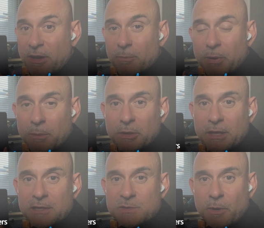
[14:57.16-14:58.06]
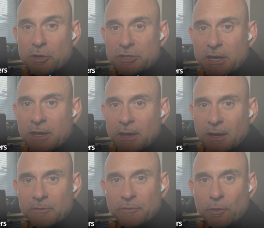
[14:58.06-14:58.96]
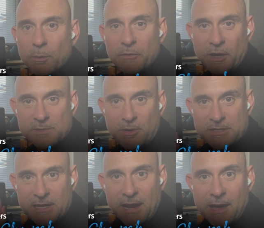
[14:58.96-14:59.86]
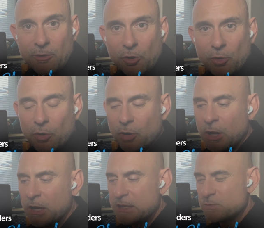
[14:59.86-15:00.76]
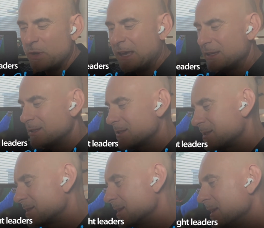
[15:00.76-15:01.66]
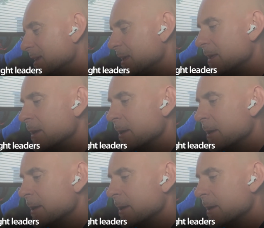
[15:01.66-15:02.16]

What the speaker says: and public exposure of former Vice President Al Gore is we get to see